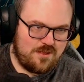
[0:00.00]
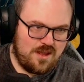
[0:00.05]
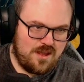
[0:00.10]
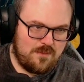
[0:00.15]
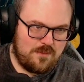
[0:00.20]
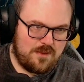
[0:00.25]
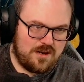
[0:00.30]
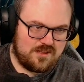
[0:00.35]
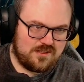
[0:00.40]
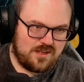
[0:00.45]

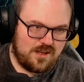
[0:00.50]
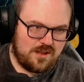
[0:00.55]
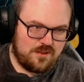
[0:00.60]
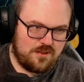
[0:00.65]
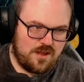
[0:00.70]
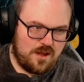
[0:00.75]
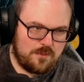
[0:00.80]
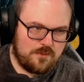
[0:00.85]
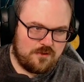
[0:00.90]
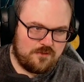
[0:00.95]
think I'm going to
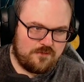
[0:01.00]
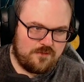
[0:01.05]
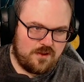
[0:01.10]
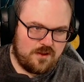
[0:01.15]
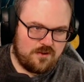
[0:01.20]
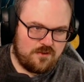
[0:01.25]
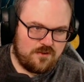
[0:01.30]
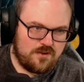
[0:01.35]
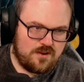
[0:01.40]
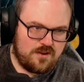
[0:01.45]
take Thopter
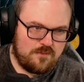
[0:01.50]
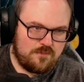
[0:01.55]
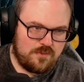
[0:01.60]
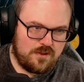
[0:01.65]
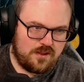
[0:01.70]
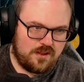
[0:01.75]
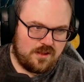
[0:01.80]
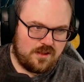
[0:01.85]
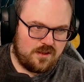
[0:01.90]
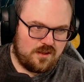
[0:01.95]
Foundry,
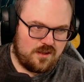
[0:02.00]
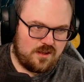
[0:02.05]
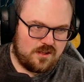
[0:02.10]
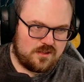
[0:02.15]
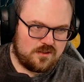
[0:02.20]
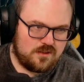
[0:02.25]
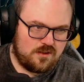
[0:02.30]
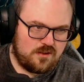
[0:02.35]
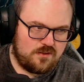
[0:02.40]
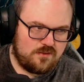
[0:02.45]
but, like,
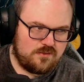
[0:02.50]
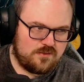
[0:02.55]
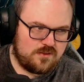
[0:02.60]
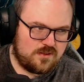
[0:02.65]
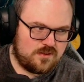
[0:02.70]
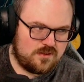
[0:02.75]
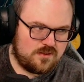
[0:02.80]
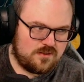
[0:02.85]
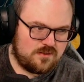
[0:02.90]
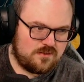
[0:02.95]
it's
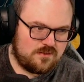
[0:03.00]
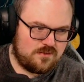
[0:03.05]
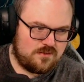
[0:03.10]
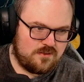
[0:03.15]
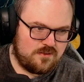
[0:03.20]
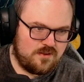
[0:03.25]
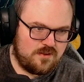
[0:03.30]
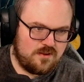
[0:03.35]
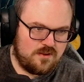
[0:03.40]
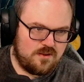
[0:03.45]
close.
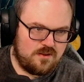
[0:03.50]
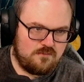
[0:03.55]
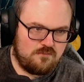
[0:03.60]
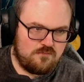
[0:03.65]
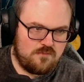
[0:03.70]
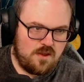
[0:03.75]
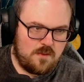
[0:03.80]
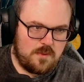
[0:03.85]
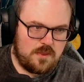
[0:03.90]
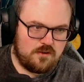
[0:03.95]

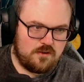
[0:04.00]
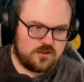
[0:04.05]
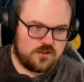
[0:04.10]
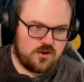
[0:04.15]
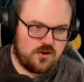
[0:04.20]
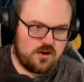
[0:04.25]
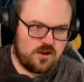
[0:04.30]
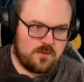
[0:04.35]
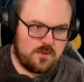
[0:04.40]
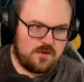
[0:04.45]
Maybe there's
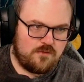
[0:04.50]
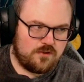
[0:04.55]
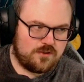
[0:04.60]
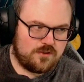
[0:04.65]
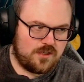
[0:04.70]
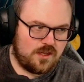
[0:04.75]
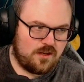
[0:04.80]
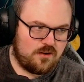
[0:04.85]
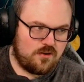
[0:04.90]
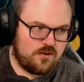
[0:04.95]
an argument for
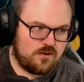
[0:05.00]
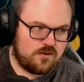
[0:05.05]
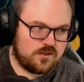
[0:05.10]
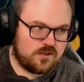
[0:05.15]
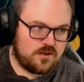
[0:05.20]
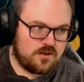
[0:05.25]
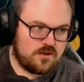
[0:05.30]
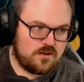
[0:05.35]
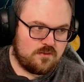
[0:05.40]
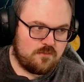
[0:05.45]
taking
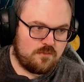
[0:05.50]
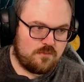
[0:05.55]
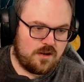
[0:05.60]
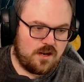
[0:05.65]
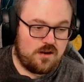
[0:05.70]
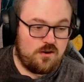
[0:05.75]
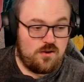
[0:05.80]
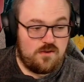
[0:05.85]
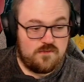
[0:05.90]
Urza, but I